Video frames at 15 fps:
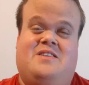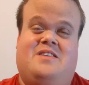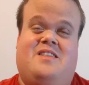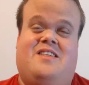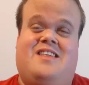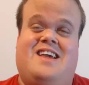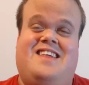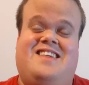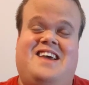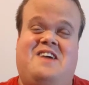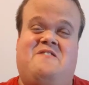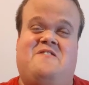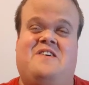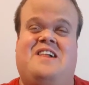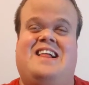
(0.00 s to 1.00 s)
Stay
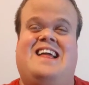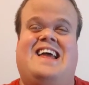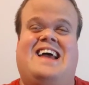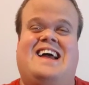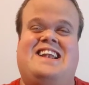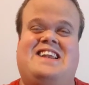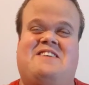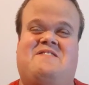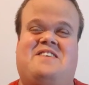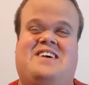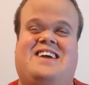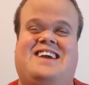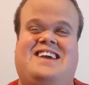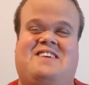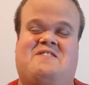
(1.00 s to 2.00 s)
safe and never
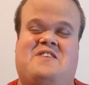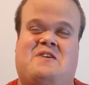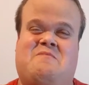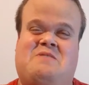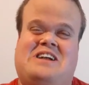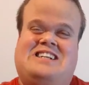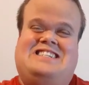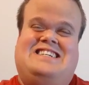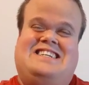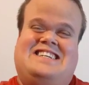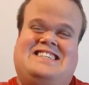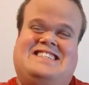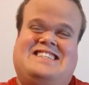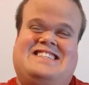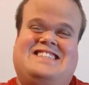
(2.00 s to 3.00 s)
give up.
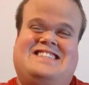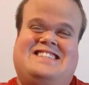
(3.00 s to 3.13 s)
Cheers.